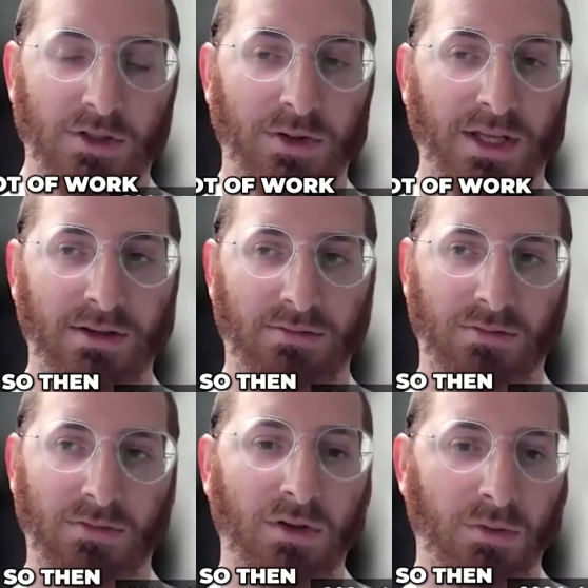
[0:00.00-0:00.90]
So
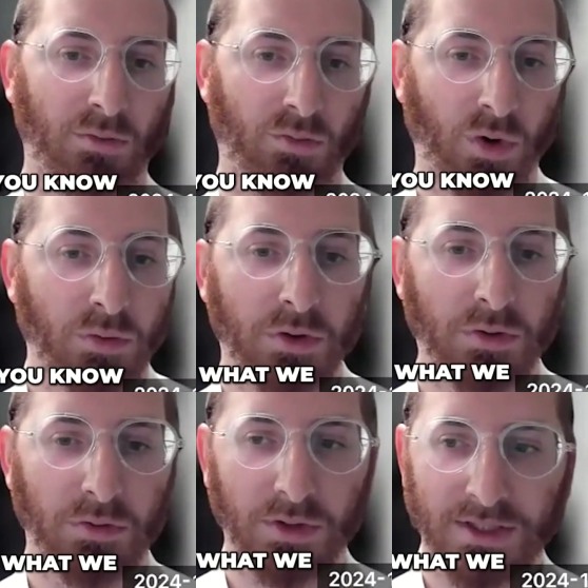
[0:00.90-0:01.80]
then,
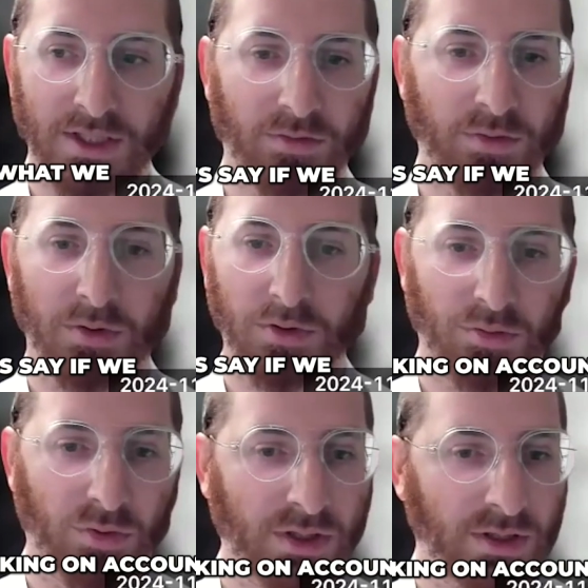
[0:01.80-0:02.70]
let's say if we
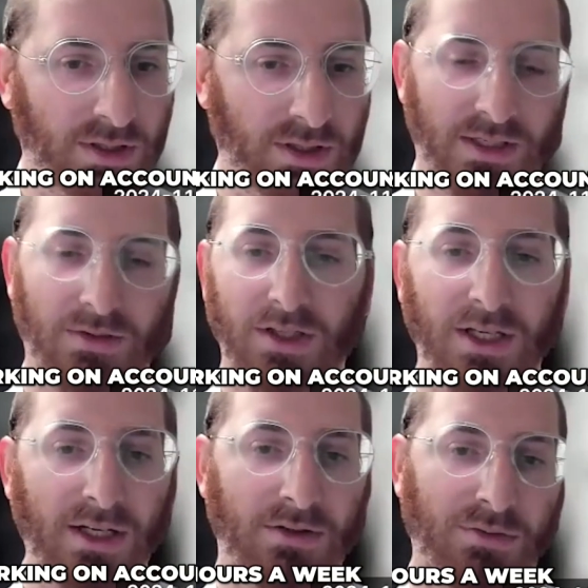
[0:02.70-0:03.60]
were working on an
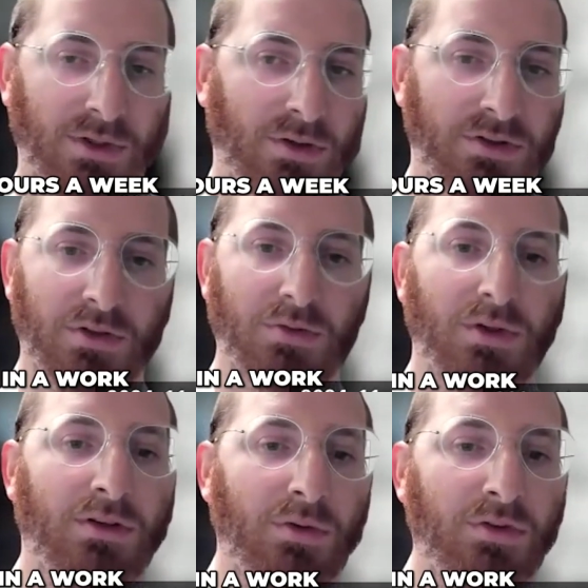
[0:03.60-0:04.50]
account 10 hours a week, also
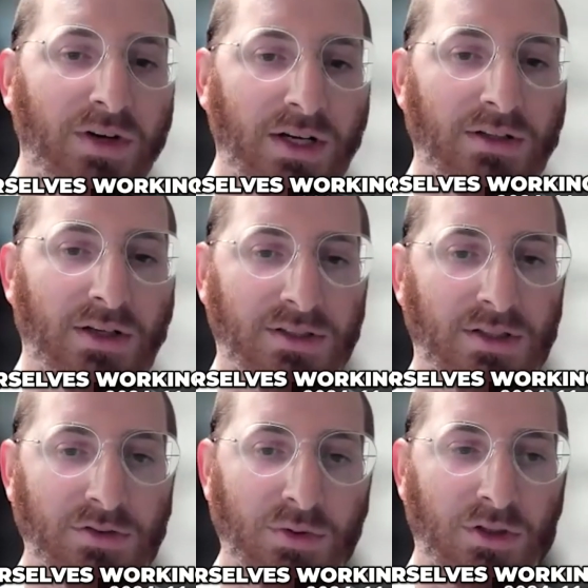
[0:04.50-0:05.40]
we find
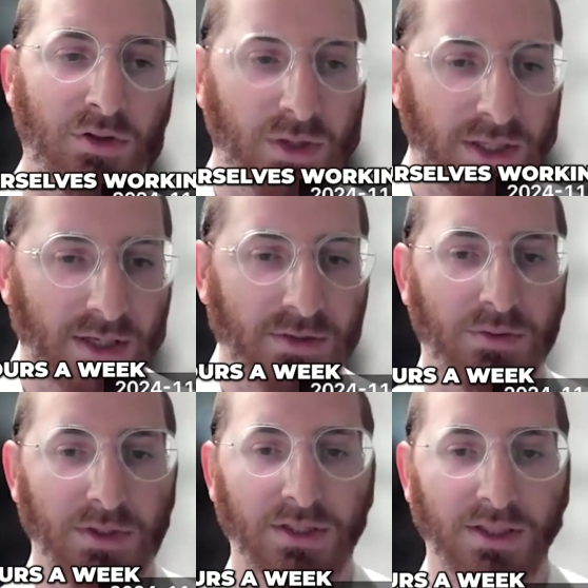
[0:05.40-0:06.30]
ourselves working 20
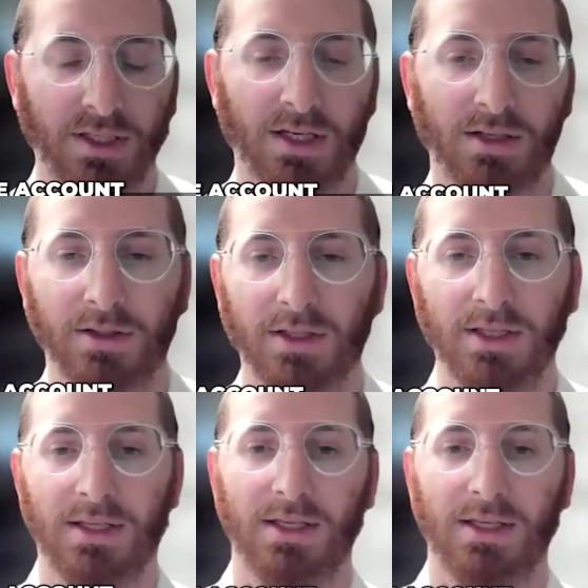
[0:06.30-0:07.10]
hours a week on the account.